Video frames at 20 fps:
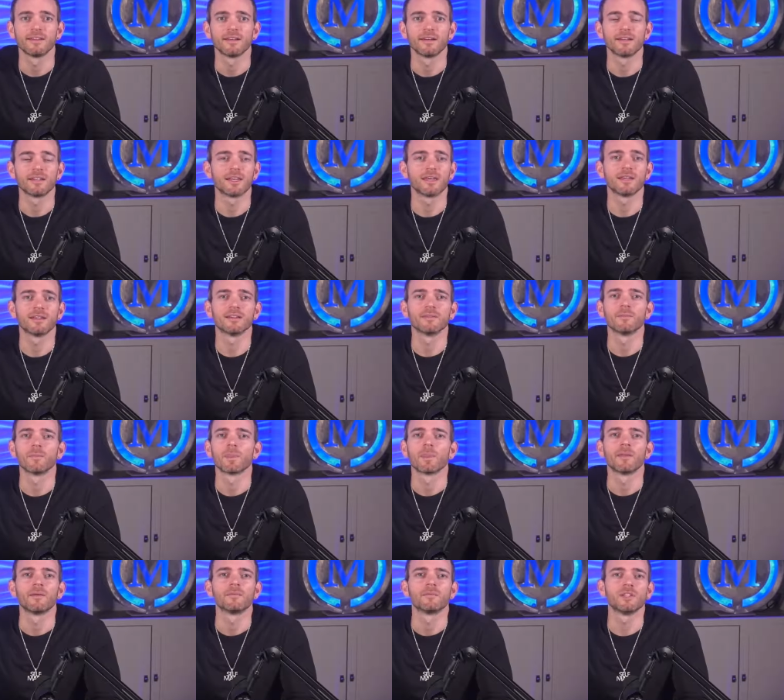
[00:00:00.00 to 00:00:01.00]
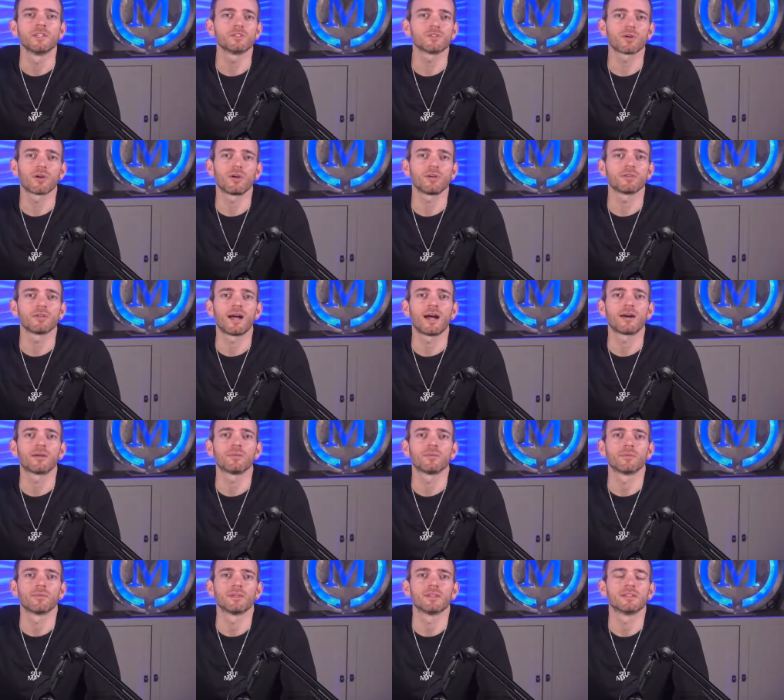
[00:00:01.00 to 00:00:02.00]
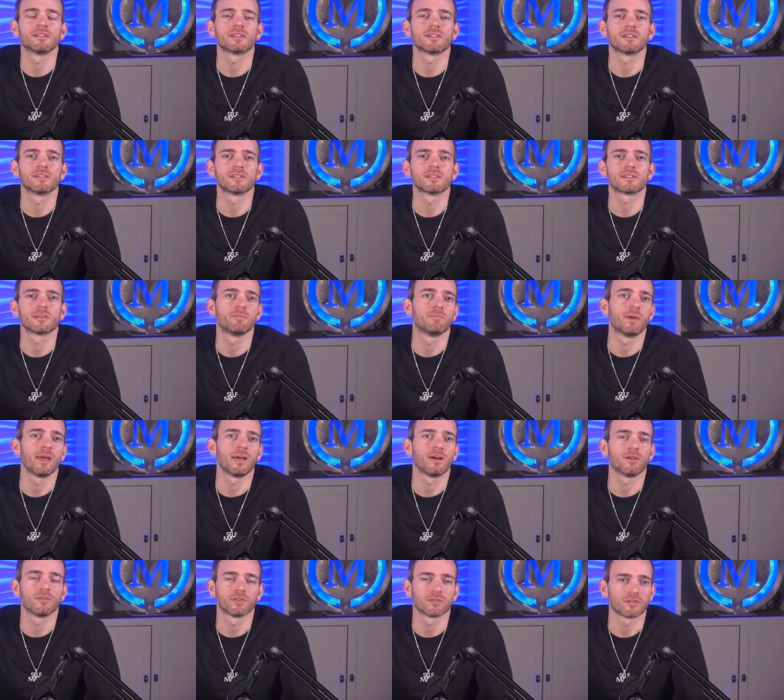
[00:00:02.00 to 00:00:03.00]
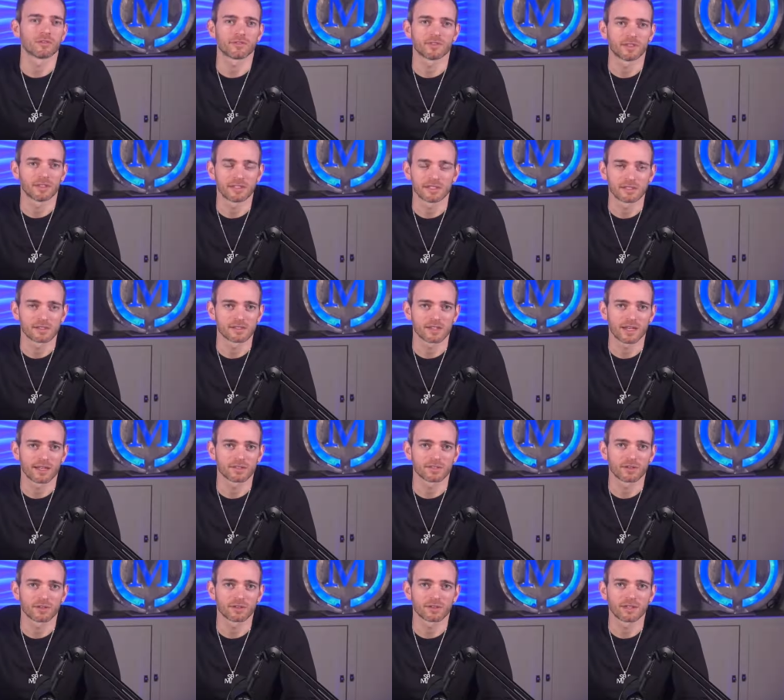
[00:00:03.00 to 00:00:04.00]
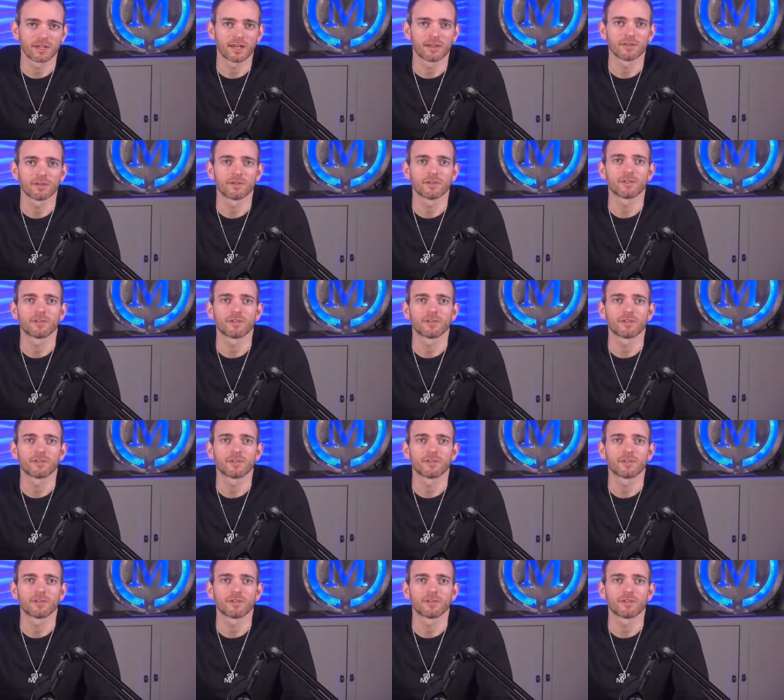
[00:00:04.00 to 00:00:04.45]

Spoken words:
Again, these are all not reasons to bail on affiliate sites altogether.